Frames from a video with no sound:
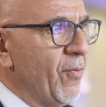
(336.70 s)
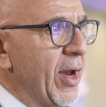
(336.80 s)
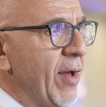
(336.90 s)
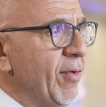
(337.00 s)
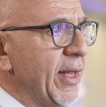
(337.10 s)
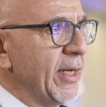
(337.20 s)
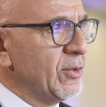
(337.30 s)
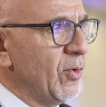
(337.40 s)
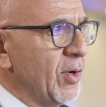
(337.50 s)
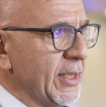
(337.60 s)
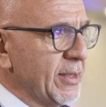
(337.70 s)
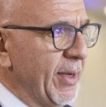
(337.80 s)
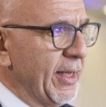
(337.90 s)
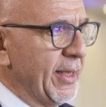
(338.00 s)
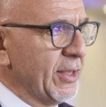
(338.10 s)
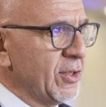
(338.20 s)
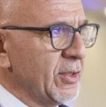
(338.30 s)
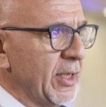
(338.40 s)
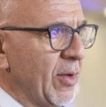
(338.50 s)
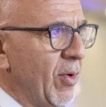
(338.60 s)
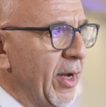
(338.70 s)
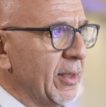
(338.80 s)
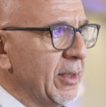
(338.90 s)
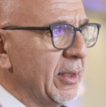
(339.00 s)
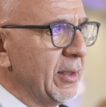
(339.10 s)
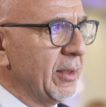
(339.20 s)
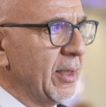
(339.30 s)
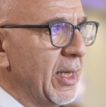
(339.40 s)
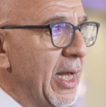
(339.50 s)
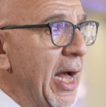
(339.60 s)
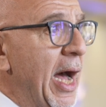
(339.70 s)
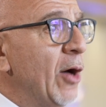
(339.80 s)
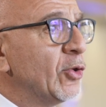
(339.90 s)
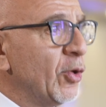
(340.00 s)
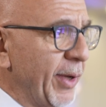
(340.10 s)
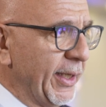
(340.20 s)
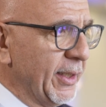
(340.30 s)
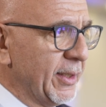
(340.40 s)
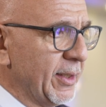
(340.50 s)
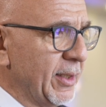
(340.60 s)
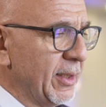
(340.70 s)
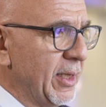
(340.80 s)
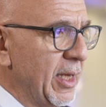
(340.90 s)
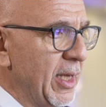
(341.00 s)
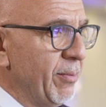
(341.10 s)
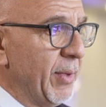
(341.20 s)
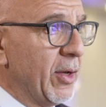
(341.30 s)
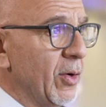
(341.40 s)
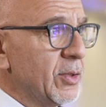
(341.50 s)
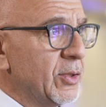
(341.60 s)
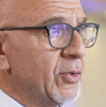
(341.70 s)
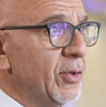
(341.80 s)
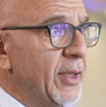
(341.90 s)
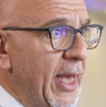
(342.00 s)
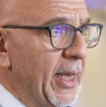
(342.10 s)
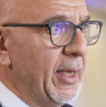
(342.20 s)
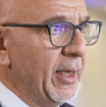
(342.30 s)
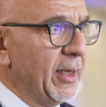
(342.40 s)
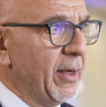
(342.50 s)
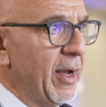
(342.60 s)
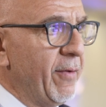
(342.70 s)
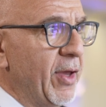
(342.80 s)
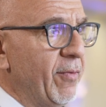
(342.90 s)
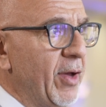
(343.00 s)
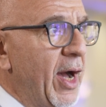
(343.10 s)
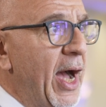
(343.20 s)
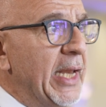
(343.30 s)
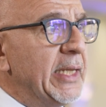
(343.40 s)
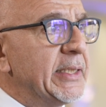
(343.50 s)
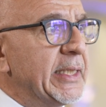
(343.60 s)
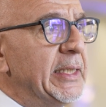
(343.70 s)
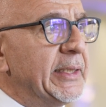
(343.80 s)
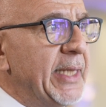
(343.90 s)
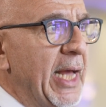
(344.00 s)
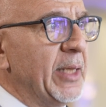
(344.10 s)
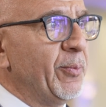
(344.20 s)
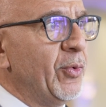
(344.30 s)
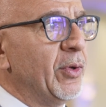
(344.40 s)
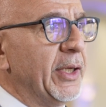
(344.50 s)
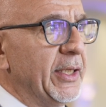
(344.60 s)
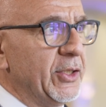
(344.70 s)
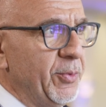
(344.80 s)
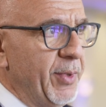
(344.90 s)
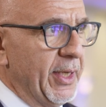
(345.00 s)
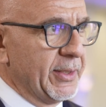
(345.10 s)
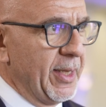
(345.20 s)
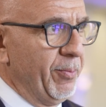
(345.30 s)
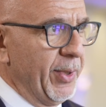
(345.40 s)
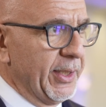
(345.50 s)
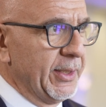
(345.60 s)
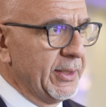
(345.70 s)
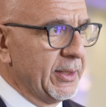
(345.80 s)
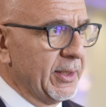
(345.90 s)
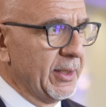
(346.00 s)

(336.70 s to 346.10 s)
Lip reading: wherever there is no customer interactions required, automate it. Because today we have a highly skilled talent pool in the GBS companies.